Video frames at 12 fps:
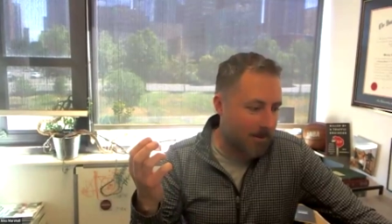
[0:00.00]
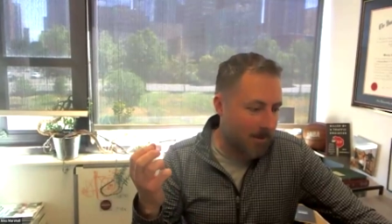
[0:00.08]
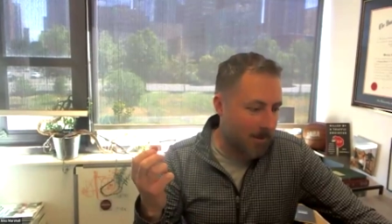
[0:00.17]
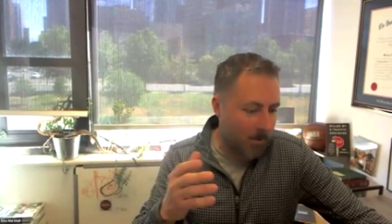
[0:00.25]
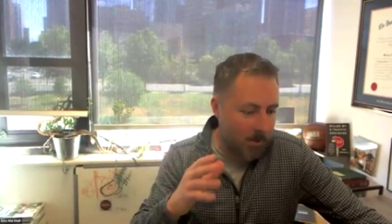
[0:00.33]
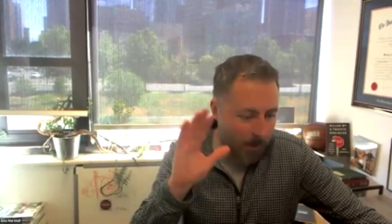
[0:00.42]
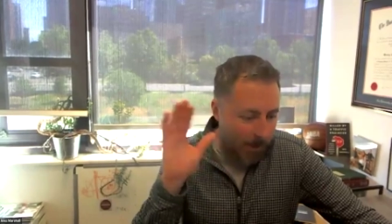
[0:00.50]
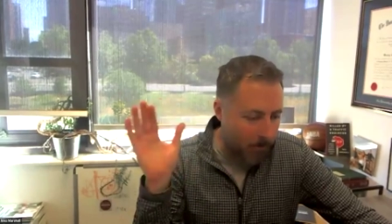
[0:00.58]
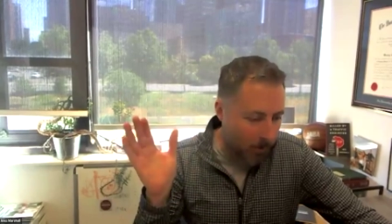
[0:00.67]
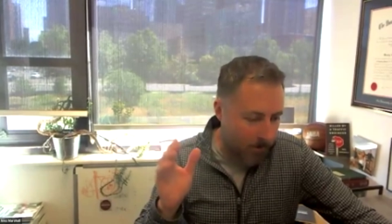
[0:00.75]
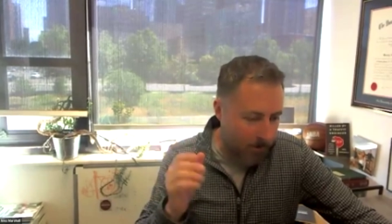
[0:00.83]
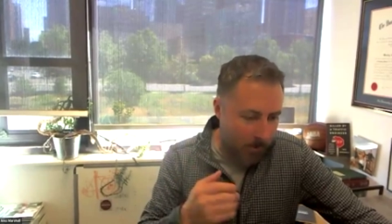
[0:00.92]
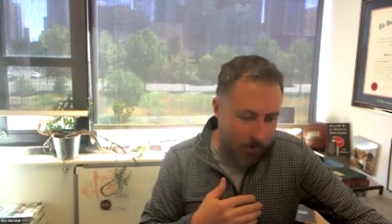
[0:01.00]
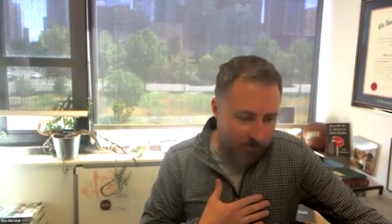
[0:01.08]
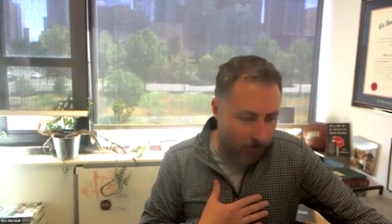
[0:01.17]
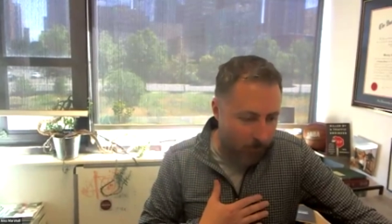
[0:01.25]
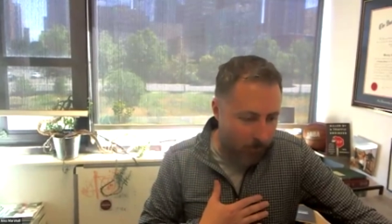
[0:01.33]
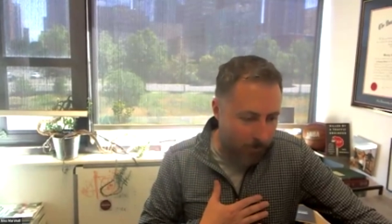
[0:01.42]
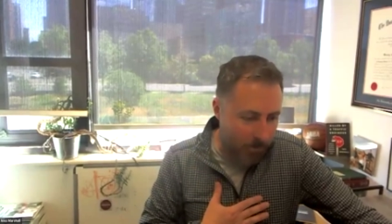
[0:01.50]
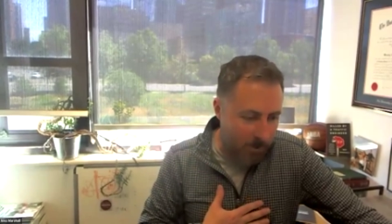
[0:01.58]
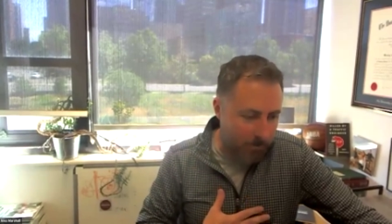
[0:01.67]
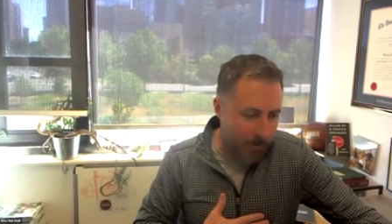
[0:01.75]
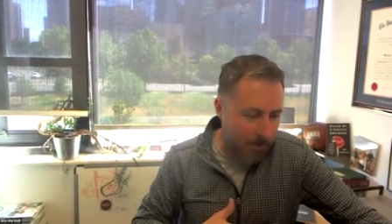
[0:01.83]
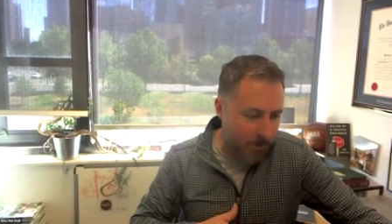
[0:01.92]
because my book was already 400 plus
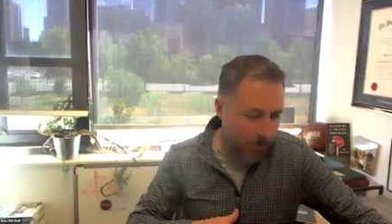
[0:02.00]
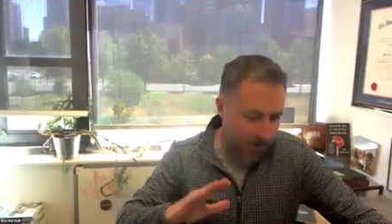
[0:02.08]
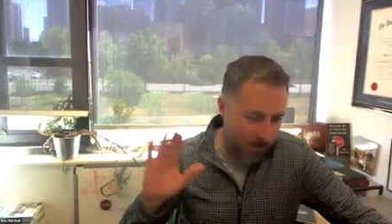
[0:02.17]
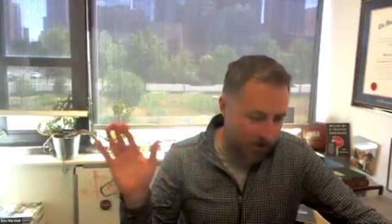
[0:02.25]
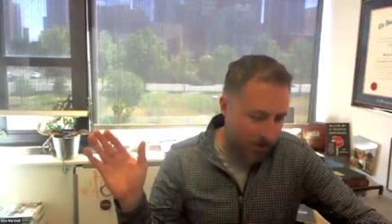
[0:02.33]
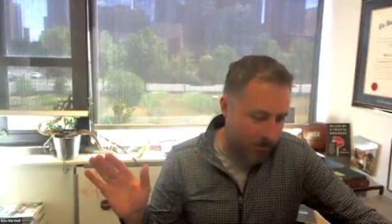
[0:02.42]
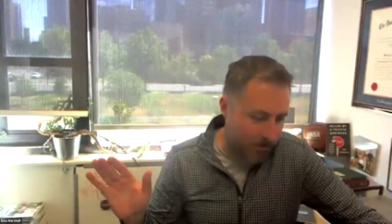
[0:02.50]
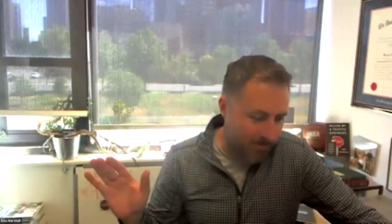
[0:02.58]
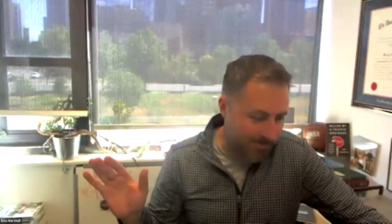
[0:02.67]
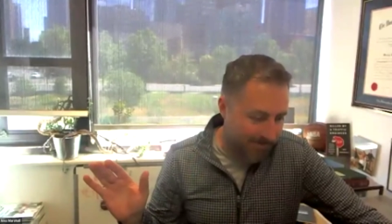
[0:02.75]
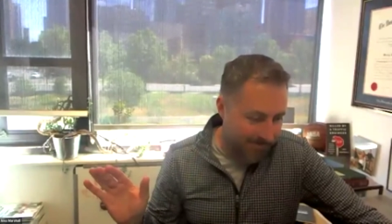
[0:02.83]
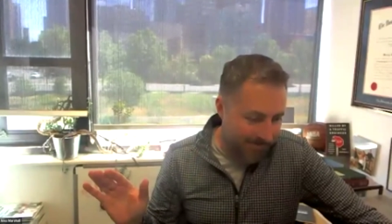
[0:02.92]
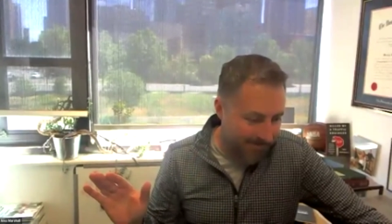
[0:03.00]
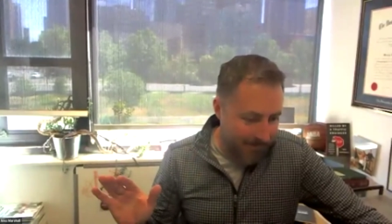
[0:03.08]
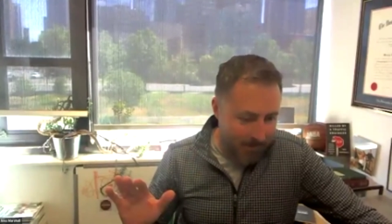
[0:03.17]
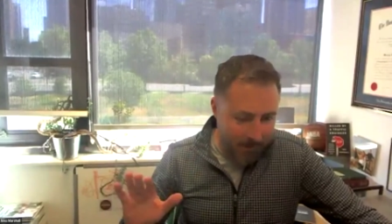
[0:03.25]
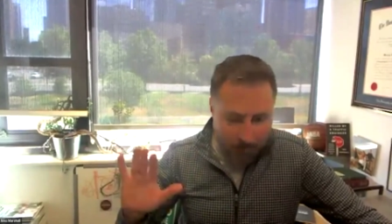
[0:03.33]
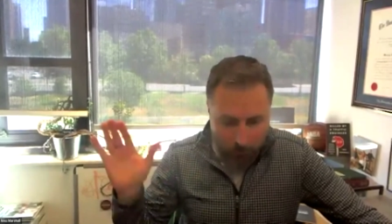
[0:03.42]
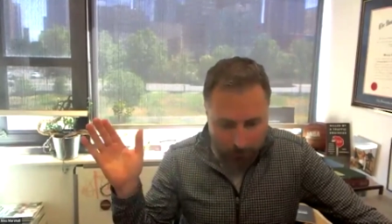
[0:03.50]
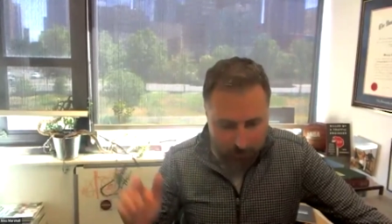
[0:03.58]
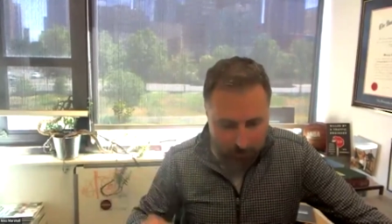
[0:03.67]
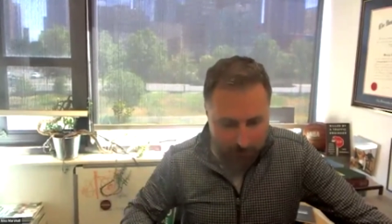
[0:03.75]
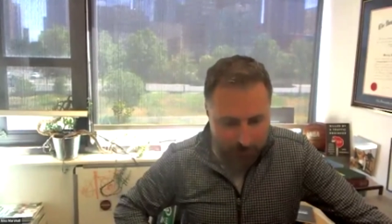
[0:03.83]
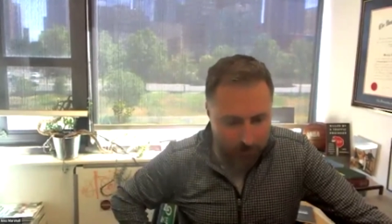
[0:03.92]
pages, and
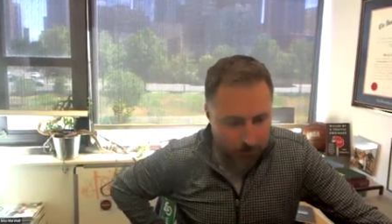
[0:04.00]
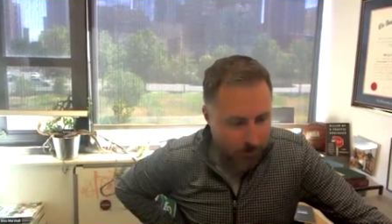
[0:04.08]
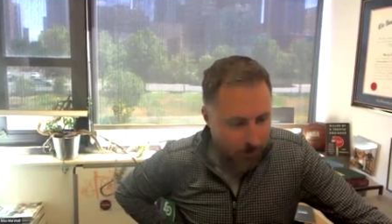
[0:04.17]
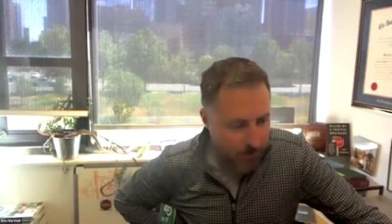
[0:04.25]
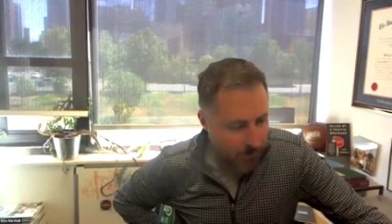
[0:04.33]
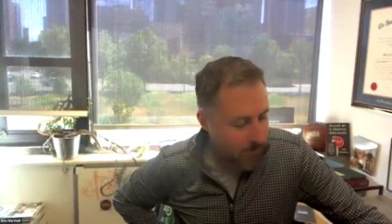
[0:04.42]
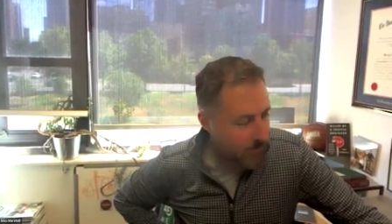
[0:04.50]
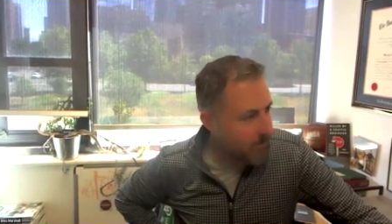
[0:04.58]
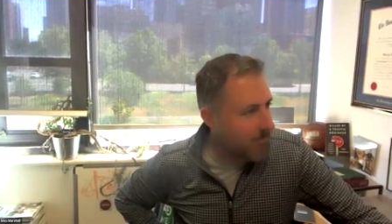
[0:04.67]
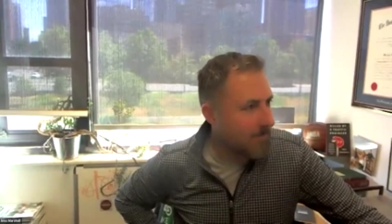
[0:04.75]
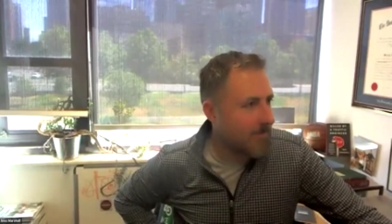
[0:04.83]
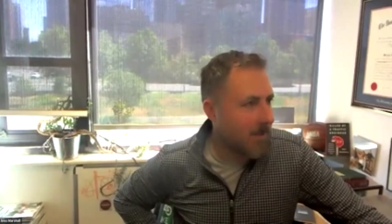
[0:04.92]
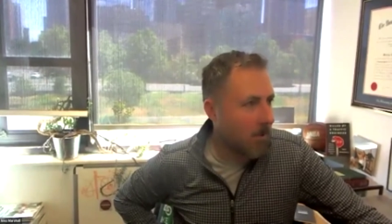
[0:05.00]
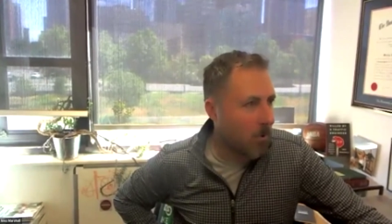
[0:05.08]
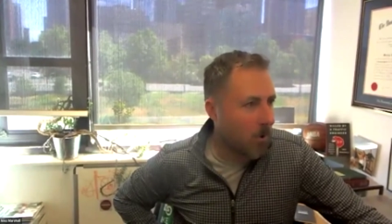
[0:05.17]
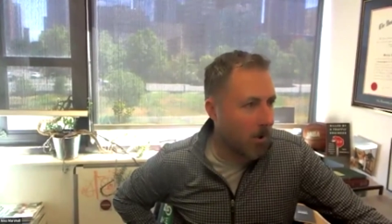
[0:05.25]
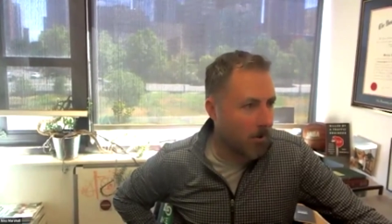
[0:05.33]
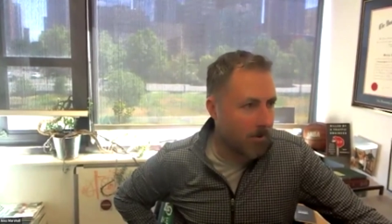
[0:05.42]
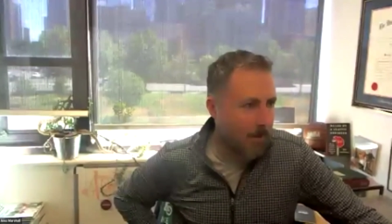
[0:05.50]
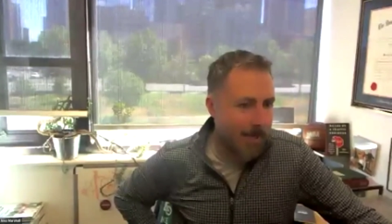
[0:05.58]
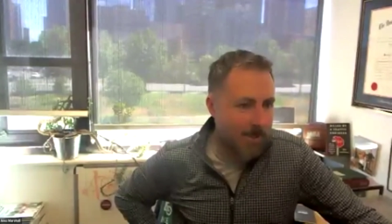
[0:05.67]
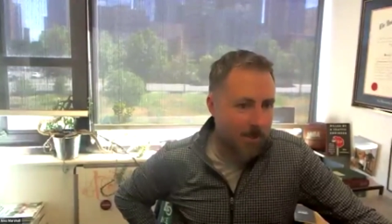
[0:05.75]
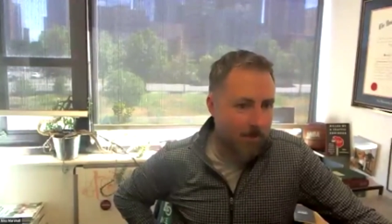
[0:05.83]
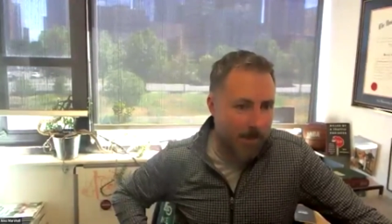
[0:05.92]
originally it was, longer than
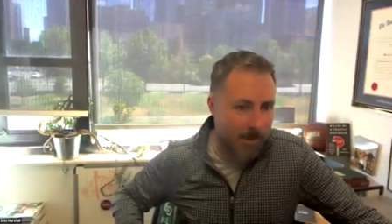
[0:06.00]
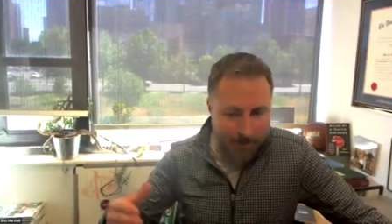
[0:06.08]
Azkaban.